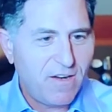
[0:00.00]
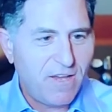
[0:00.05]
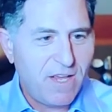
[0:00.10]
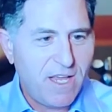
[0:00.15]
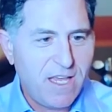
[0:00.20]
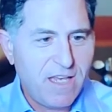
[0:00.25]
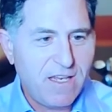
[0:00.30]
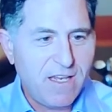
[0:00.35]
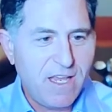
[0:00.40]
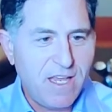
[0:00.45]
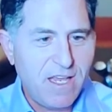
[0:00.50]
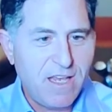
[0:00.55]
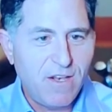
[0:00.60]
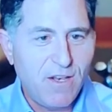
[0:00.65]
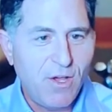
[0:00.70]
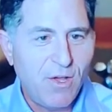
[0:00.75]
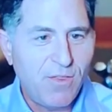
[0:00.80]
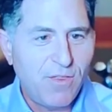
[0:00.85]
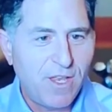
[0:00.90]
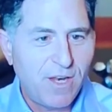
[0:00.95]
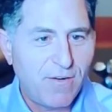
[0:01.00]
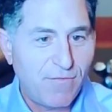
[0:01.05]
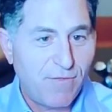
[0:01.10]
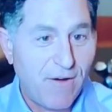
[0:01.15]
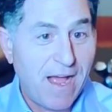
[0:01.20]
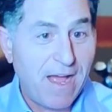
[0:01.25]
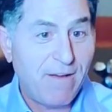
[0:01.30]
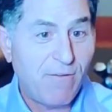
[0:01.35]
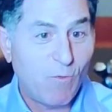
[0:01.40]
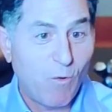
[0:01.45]
he knew that
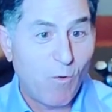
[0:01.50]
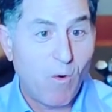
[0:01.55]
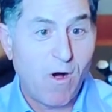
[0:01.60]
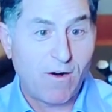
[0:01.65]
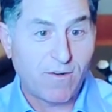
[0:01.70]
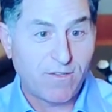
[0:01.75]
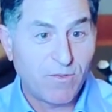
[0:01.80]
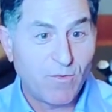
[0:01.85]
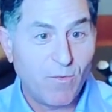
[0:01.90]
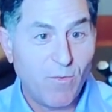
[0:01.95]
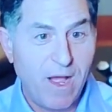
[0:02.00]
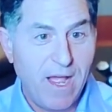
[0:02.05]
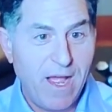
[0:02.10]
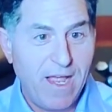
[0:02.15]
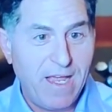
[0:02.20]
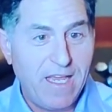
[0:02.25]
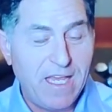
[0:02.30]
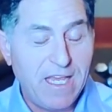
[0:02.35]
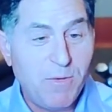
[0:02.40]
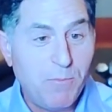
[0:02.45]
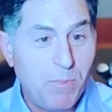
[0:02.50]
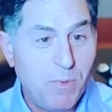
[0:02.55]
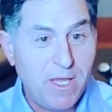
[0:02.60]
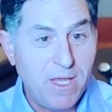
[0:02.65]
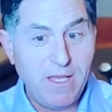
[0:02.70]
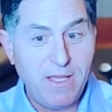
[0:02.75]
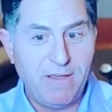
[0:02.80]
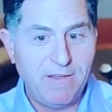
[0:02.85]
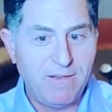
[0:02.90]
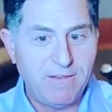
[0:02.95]
if I walked away, he'd
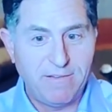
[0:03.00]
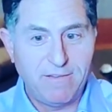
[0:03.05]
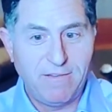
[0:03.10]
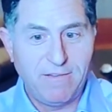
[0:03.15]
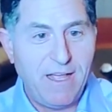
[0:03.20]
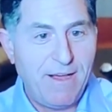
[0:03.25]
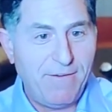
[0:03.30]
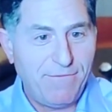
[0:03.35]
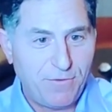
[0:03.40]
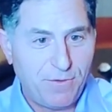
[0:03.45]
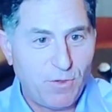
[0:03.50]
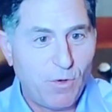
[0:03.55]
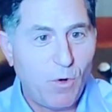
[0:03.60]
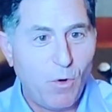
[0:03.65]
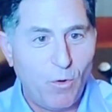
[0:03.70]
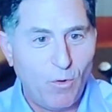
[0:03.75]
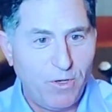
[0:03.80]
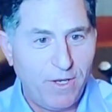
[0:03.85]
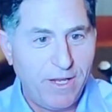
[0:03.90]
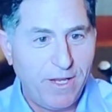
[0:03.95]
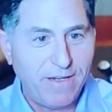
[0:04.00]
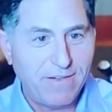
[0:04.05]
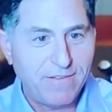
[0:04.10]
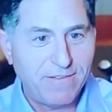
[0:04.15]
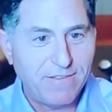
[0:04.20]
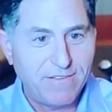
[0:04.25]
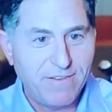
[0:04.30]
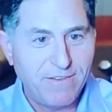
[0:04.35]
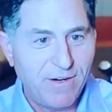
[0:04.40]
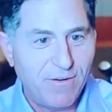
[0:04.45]
be left
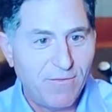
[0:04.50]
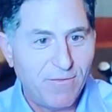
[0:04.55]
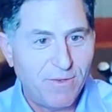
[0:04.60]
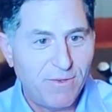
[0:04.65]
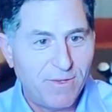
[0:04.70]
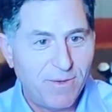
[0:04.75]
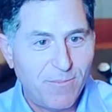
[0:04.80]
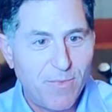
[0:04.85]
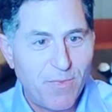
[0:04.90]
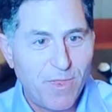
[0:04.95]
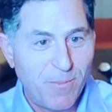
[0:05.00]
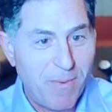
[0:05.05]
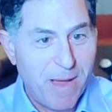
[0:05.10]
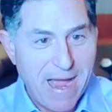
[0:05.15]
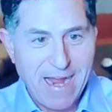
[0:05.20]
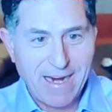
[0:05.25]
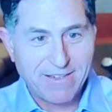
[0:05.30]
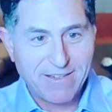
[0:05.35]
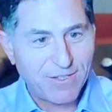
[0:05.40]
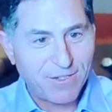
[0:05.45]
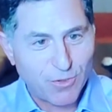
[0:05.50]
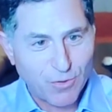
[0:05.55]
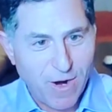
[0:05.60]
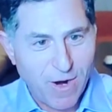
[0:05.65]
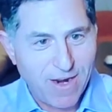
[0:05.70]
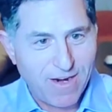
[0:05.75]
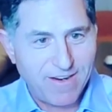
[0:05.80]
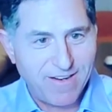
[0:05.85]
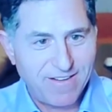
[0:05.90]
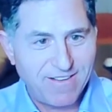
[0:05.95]
holding the bag to
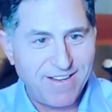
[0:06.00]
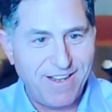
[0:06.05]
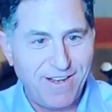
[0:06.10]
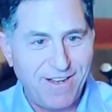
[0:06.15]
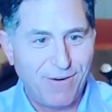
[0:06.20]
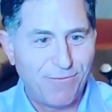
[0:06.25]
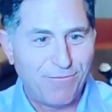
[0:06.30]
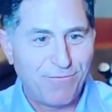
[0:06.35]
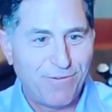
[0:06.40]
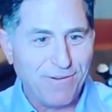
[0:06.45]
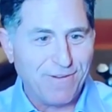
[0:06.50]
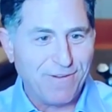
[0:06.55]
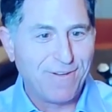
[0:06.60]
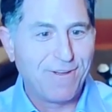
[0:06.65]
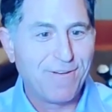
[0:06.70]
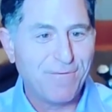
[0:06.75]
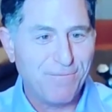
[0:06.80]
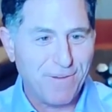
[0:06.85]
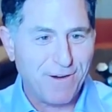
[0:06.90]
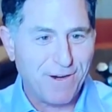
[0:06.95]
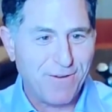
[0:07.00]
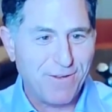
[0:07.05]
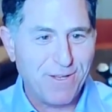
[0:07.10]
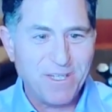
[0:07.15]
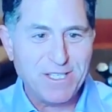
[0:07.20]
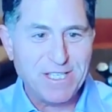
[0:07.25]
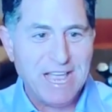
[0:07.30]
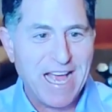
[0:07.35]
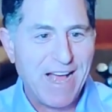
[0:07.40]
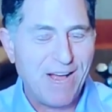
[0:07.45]
try to
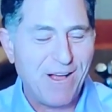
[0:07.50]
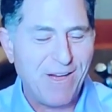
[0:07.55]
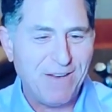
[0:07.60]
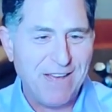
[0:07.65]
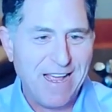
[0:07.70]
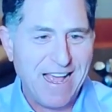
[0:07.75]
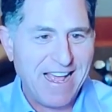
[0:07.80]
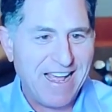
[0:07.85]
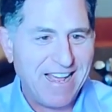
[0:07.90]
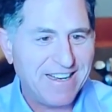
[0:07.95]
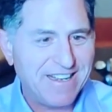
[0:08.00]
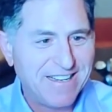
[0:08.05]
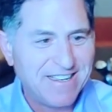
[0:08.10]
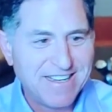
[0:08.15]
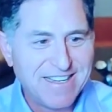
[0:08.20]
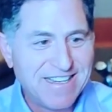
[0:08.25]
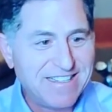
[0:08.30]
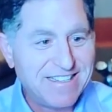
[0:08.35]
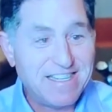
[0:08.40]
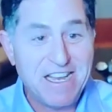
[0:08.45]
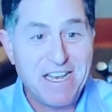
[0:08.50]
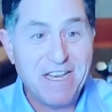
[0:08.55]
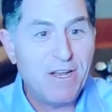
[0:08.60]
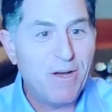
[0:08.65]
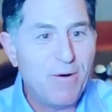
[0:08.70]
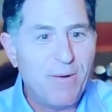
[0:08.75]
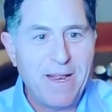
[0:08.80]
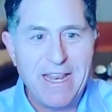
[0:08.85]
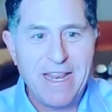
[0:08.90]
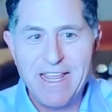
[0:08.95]
figure this out, and
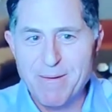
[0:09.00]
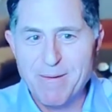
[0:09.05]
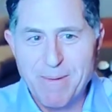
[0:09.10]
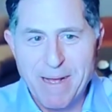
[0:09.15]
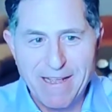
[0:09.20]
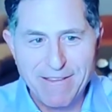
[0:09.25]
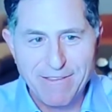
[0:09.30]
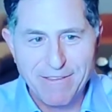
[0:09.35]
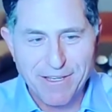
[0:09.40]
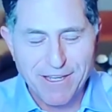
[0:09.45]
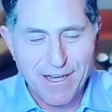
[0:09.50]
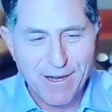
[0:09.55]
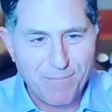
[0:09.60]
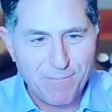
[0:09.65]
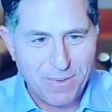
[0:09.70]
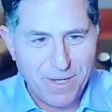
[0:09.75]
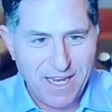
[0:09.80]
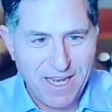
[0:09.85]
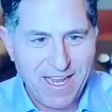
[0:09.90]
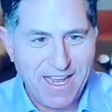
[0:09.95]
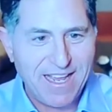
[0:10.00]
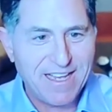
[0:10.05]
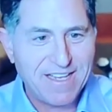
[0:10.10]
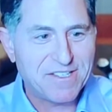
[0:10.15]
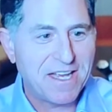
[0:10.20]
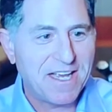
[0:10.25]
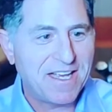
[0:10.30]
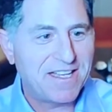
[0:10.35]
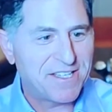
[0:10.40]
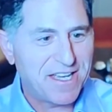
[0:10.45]
didn't know anything about the company.
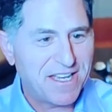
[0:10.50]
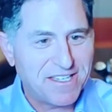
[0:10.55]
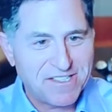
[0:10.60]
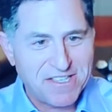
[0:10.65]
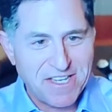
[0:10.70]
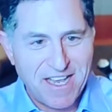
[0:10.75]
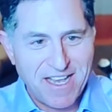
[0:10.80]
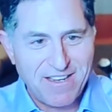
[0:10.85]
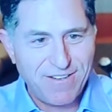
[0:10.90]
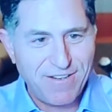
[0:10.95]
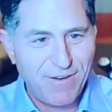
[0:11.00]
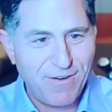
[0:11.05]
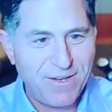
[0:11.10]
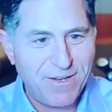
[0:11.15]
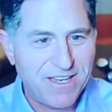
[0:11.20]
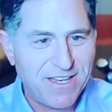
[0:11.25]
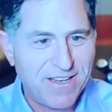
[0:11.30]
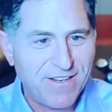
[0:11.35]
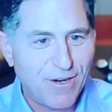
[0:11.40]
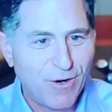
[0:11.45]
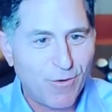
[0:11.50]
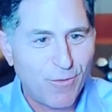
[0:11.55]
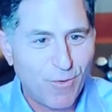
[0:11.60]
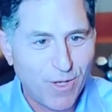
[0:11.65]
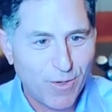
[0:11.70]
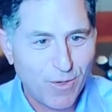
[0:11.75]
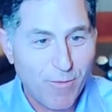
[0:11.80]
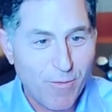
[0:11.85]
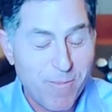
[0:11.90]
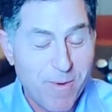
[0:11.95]
As I said, he didn't know
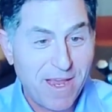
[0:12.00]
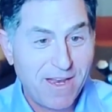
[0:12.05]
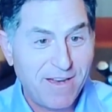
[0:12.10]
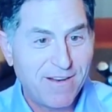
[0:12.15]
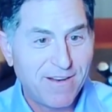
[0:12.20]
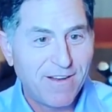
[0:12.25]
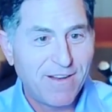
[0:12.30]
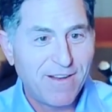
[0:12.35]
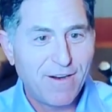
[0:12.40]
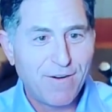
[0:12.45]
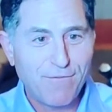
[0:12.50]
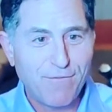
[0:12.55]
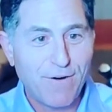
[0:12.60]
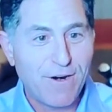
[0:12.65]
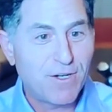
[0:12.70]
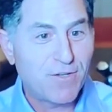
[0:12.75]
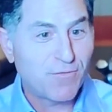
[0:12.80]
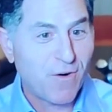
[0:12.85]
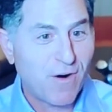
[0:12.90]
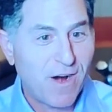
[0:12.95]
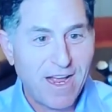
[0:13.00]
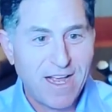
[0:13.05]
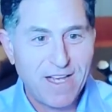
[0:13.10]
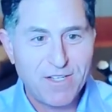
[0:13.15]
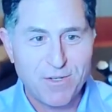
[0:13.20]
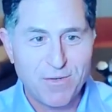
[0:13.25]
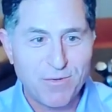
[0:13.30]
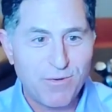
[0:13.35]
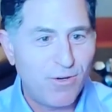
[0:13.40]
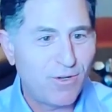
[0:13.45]
whether we made French
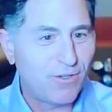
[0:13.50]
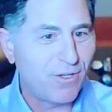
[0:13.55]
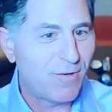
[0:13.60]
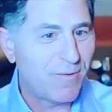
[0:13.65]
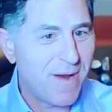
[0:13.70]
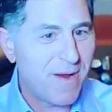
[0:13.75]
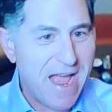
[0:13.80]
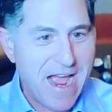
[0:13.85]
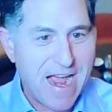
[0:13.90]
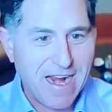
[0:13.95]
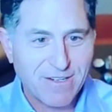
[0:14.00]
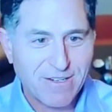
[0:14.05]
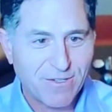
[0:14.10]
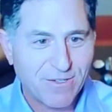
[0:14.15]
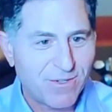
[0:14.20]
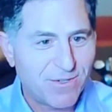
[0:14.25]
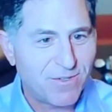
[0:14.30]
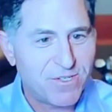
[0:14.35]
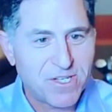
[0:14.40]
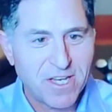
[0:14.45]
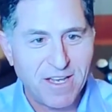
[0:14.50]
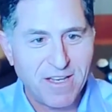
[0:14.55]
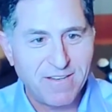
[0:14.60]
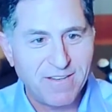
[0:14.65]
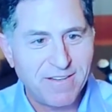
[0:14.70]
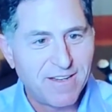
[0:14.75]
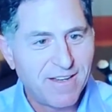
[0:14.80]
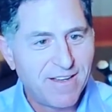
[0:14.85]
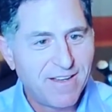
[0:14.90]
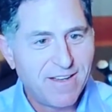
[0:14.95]
fries or nuclear reactors,
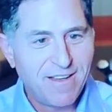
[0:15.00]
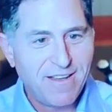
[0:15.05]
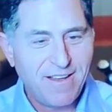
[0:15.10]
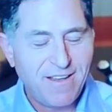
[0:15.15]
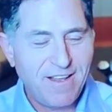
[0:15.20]
and